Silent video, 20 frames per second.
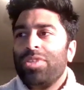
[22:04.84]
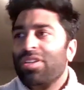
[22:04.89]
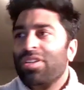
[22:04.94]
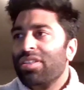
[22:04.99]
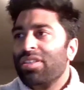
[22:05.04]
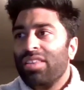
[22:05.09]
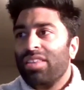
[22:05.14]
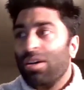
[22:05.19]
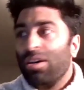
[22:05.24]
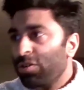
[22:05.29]

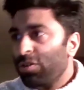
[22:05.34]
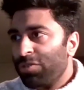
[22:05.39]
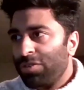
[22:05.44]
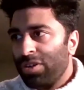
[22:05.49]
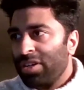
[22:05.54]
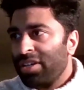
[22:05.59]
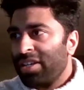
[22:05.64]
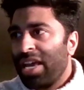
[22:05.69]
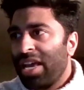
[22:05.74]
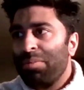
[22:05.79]
the Old
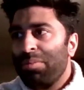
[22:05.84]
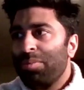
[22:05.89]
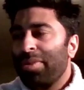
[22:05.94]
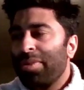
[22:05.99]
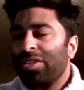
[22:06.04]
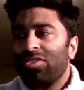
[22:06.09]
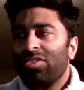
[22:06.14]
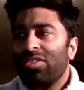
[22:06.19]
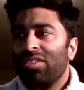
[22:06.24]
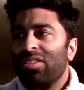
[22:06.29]
Firton game you
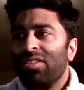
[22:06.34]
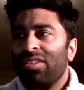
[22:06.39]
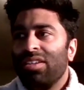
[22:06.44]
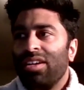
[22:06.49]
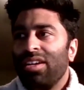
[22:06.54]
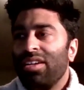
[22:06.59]
mentioned,